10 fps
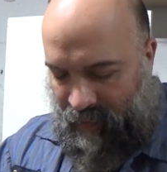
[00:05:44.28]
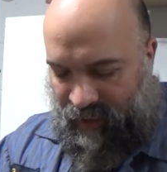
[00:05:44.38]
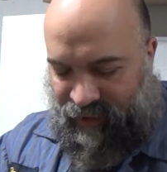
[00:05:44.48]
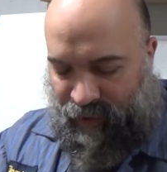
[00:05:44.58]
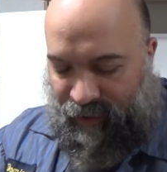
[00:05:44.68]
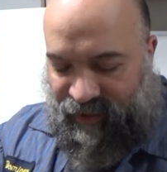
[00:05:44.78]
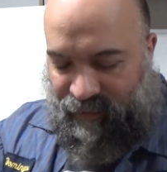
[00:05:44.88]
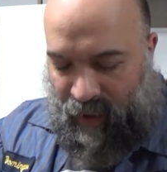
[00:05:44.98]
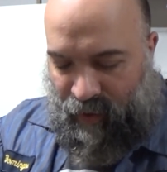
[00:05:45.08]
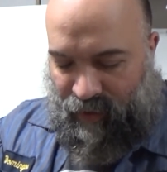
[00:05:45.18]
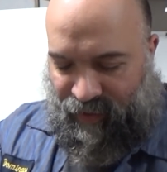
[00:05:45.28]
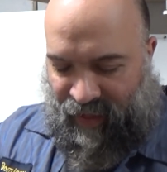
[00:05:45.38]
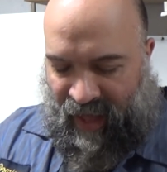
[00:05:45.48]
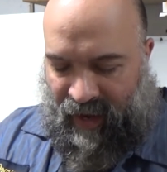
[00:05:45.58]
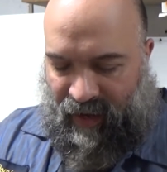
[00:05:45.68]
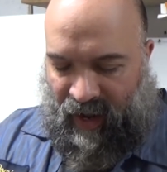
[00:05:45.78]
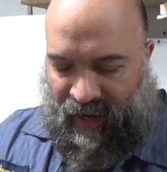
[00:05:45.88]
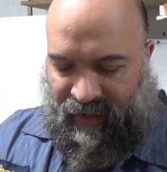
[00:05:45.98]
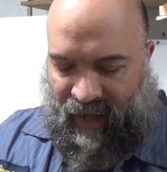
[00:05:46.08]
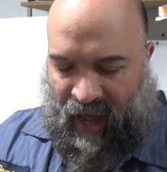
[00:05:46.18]
so this motor that
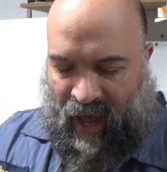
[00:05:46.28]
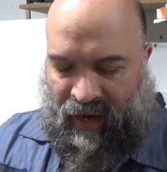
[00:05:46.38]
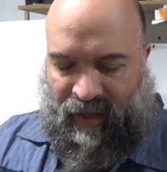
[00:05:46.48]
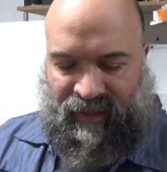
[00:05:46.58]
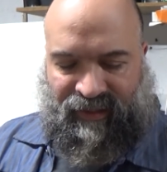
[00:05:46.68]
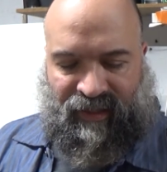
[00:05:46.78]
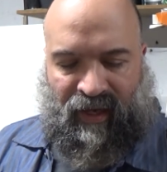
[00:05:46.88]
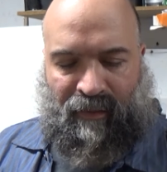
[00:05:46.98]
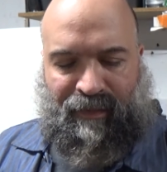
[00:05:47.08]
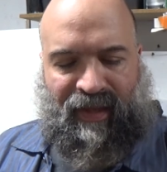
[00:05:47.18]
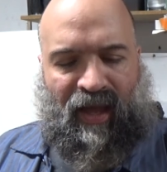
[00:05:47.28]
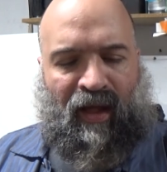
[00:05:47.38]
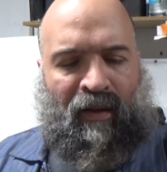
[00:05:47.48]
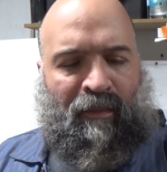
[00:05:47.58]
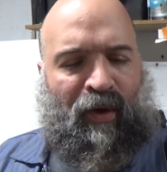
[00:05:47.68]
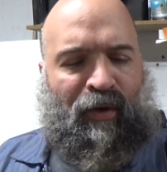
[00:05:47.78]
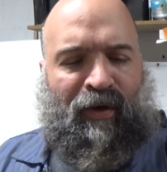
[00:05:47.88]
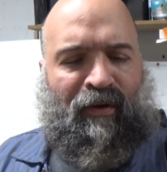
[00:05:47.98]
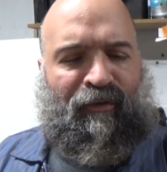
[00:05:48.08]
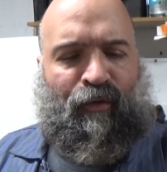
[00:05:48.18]
I got is a BL
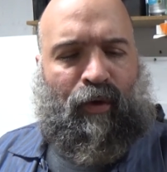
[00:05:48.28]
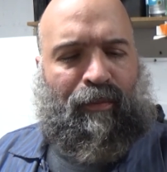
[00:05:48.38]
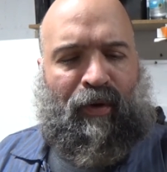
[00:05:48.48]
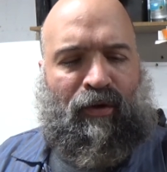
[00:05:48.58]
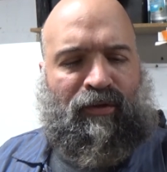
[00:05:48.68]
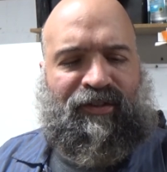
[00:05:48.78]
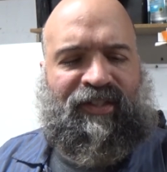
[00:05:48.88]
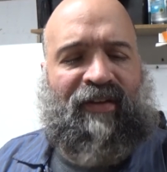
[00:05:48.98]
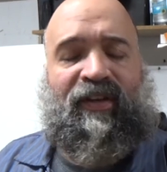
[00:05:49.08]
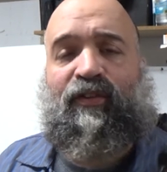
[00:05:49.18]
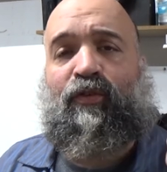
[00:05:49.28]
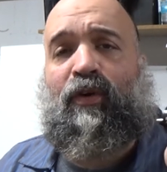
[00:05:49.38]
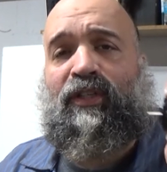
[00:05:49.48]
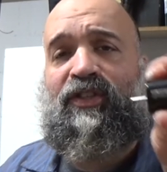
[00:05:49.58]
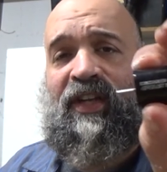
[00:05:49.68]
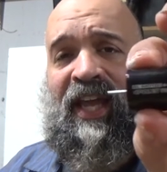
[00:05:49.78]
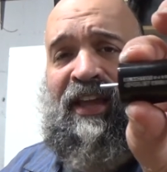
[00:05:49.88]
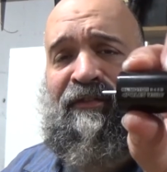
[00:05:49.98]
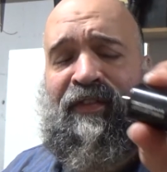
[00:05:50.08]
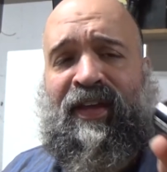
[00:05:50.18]
motor, four poles, 7200
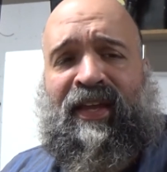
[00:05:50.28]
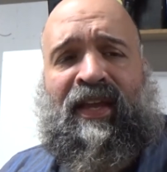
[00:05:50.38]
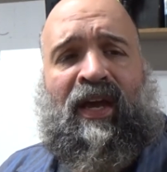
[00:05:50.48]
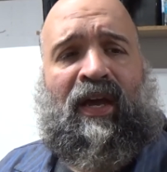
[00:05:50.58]
kV,